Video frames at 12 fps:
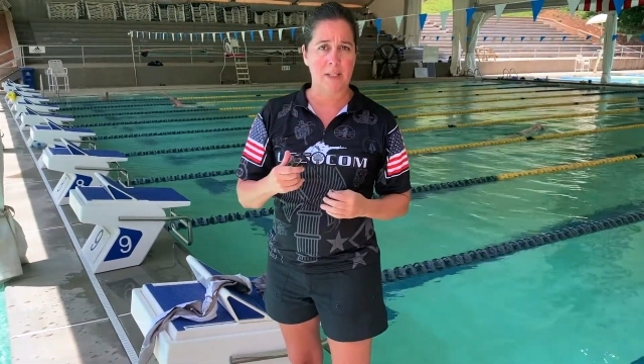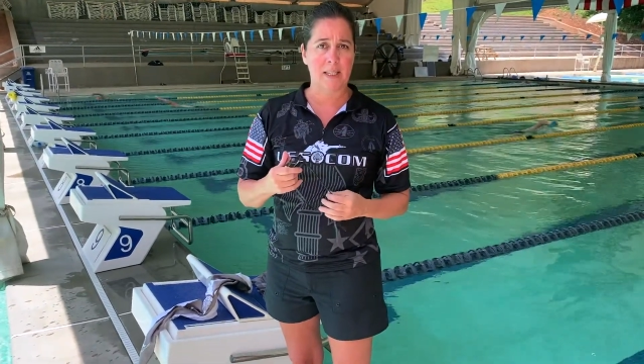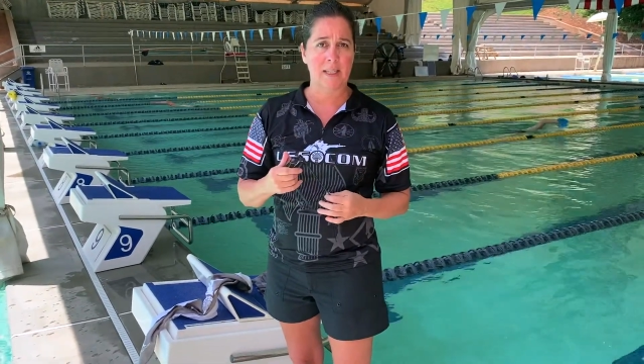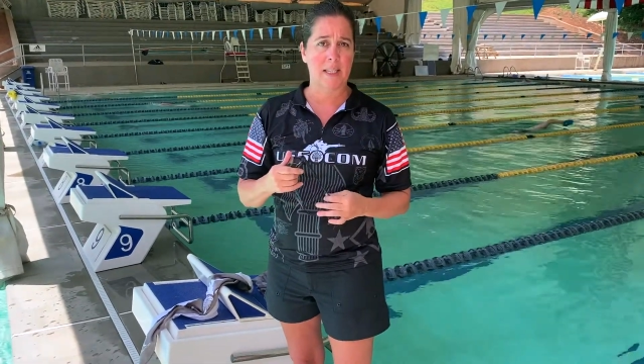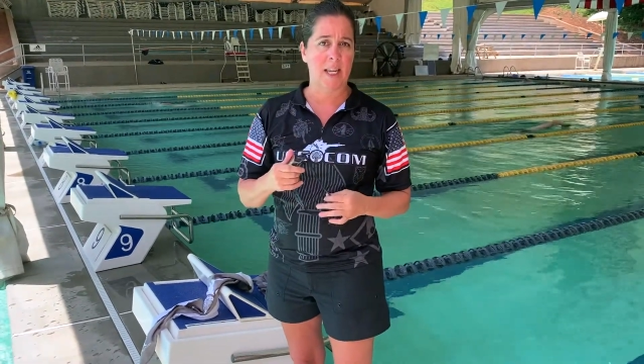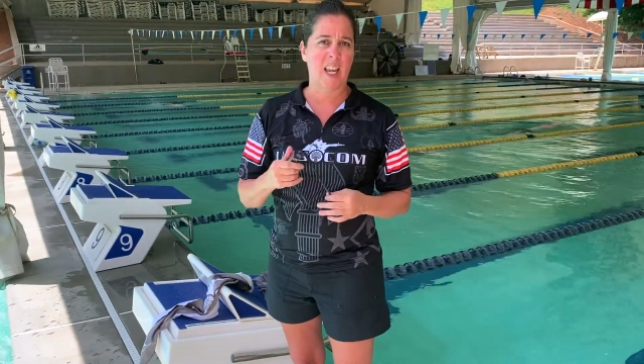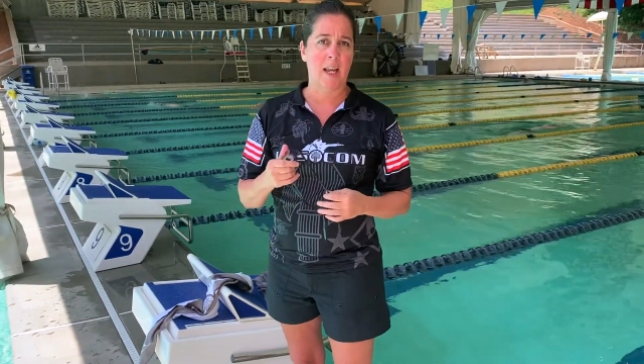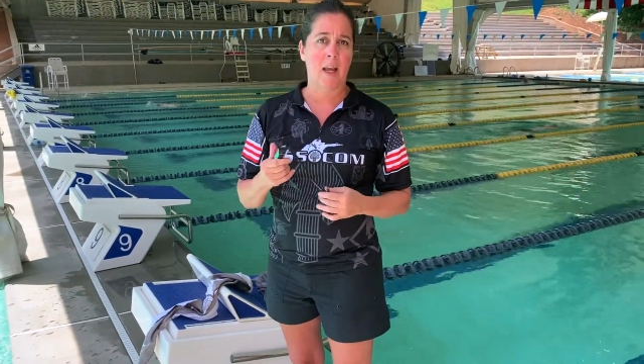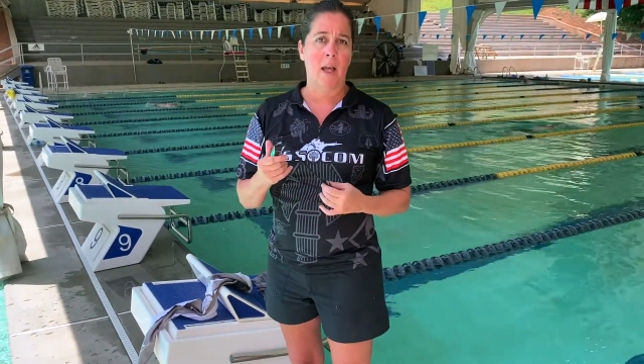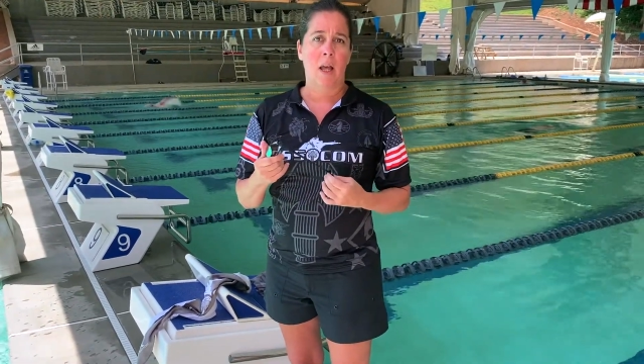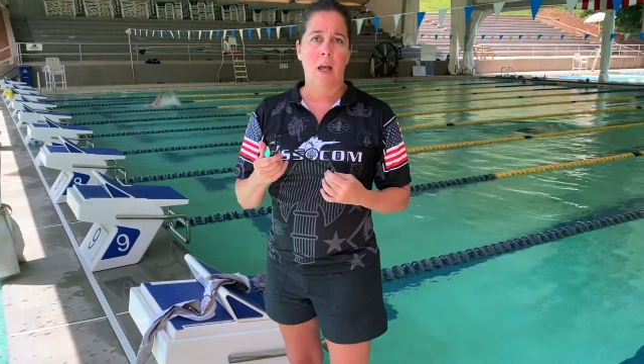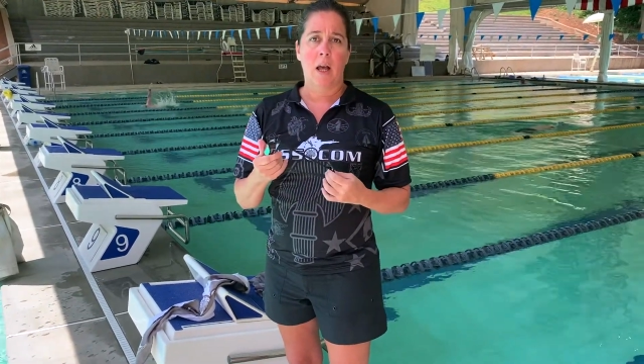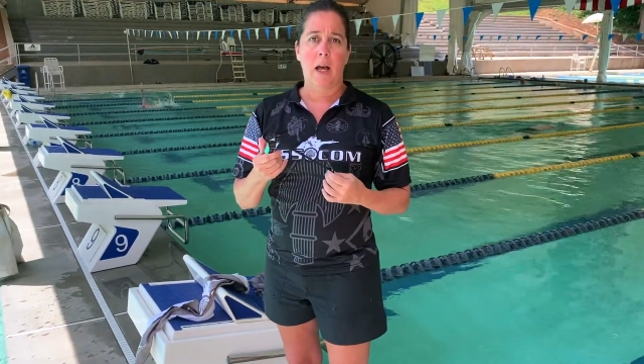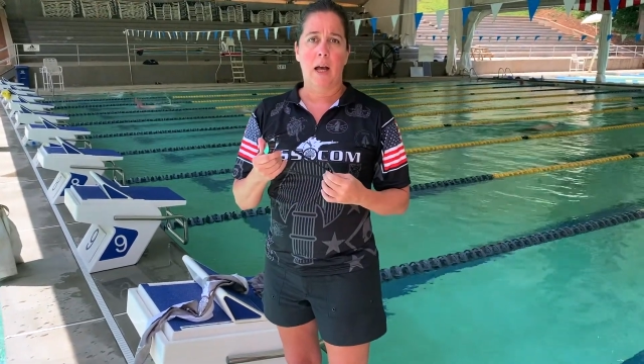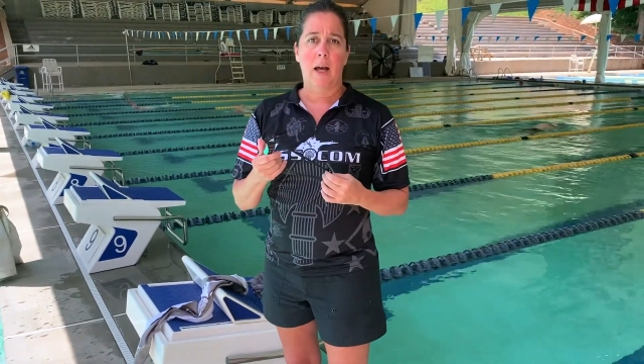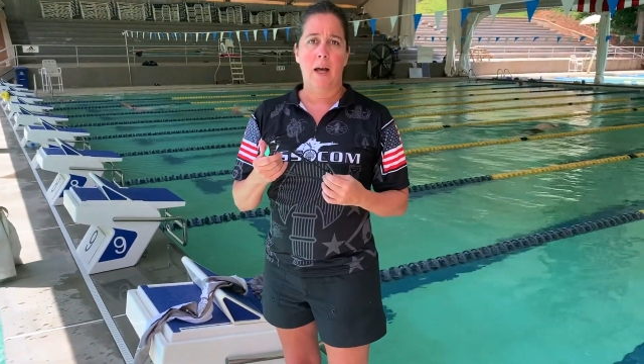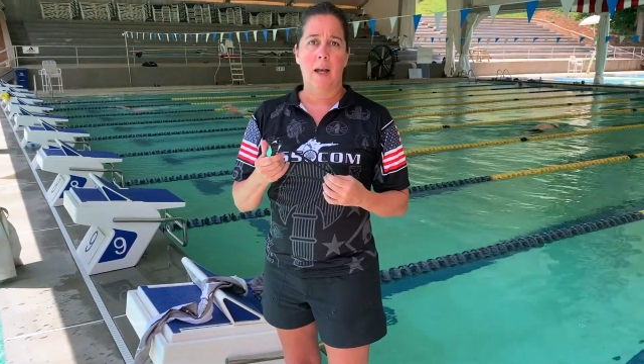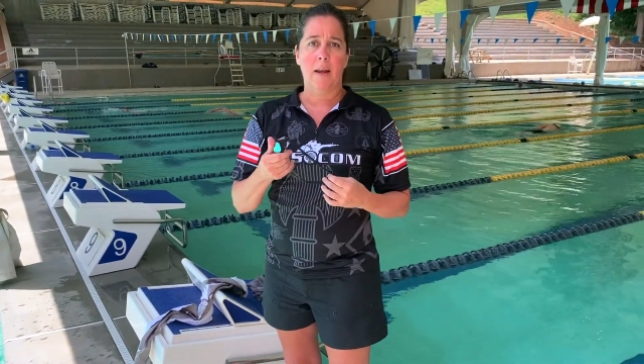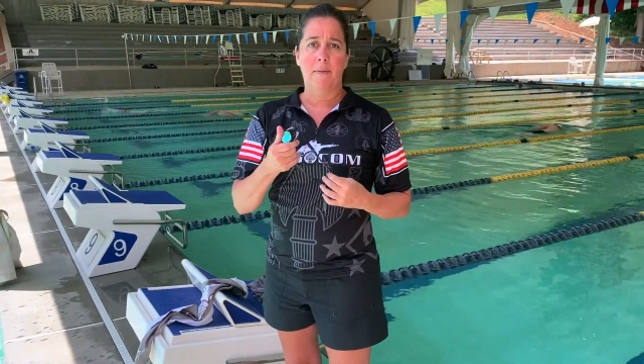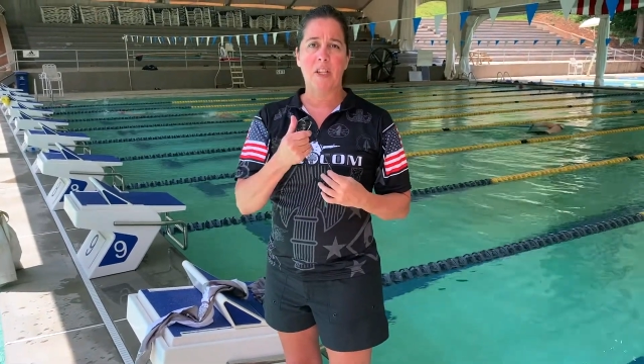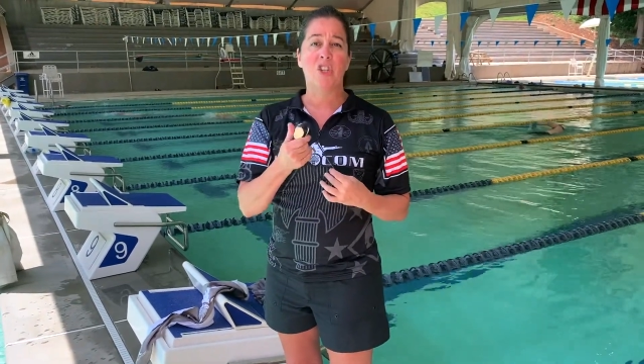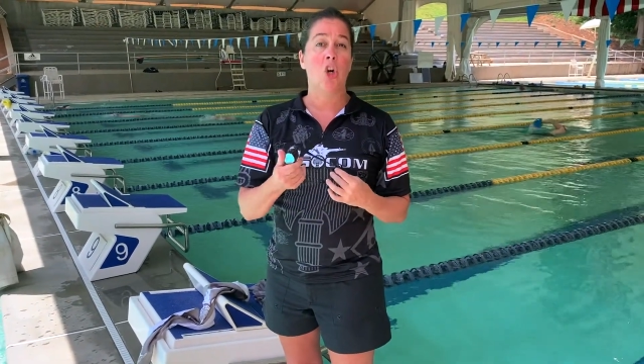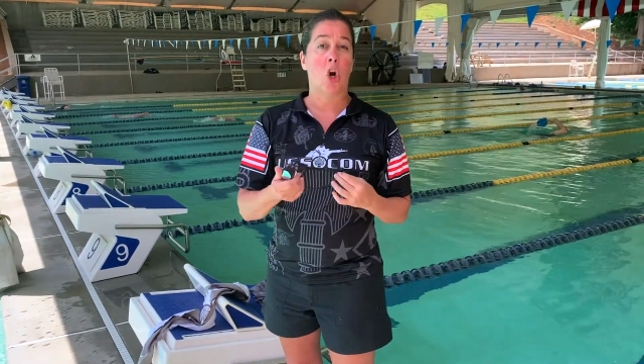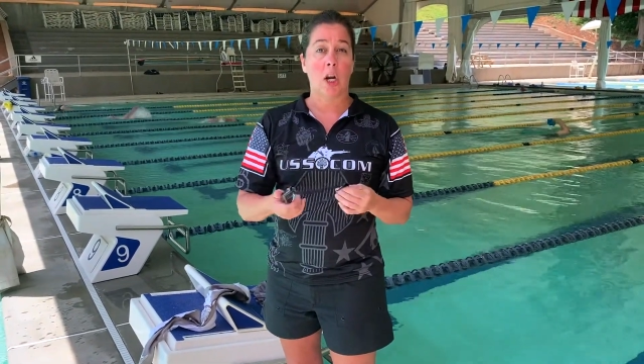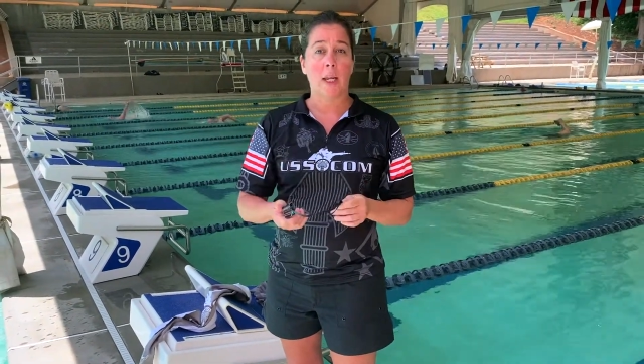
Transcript: to see if it's dark